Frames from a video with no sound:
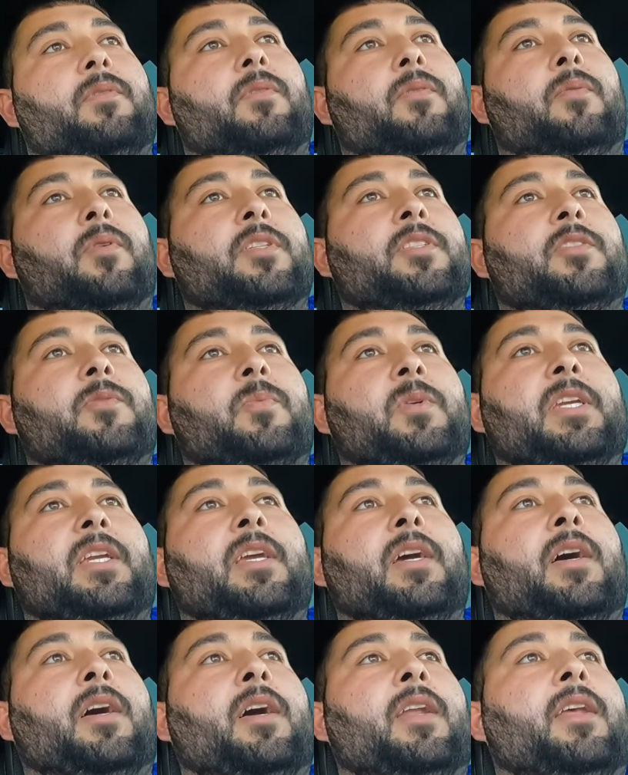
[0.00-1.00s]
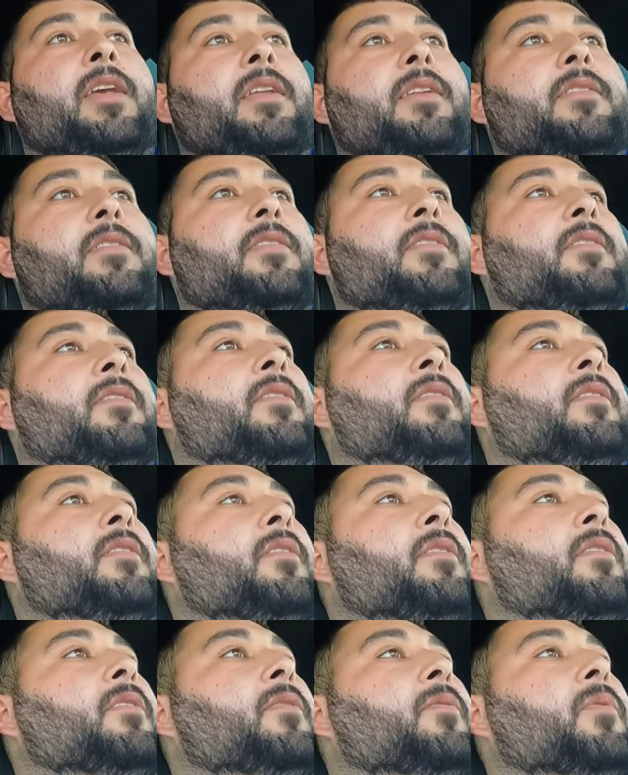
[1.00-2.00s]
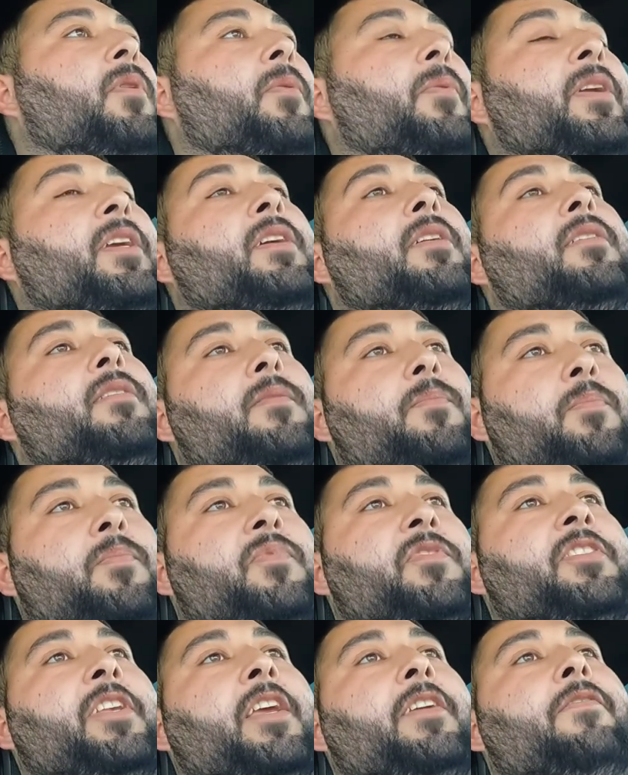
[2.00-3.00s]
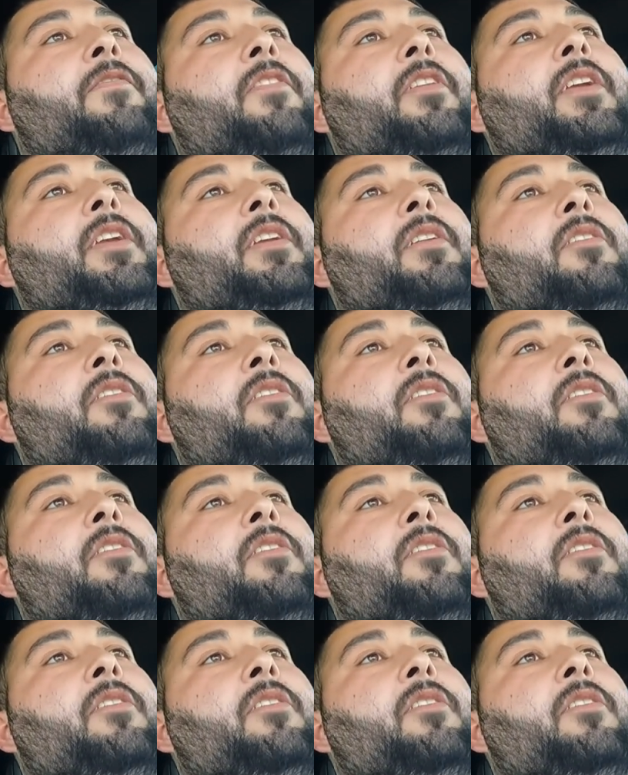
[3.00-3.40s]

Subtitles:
Once we got it where we could safely,